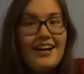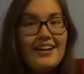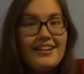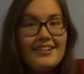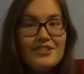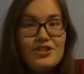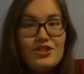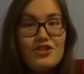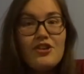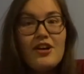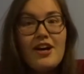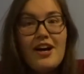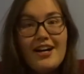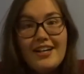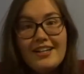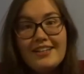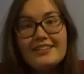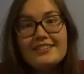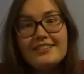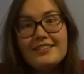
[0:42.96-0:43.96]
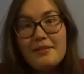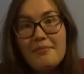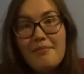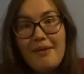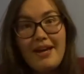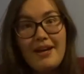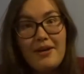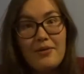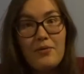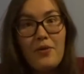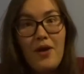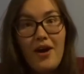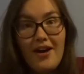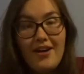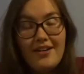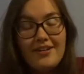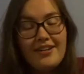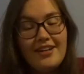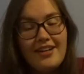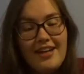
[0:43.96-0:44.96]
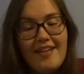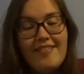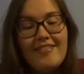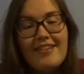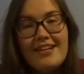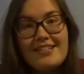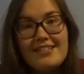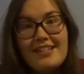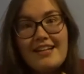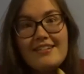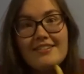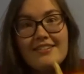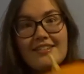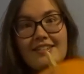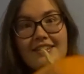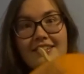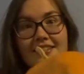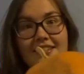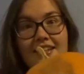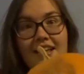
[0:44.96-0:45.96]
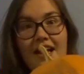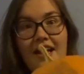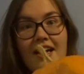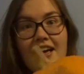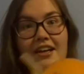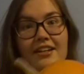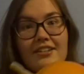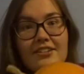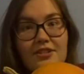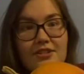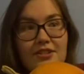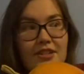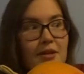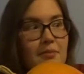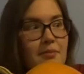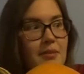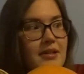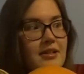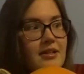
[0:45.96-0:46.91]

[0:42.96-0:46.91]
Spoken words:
Try is the big word in that sentence. It's also a bit...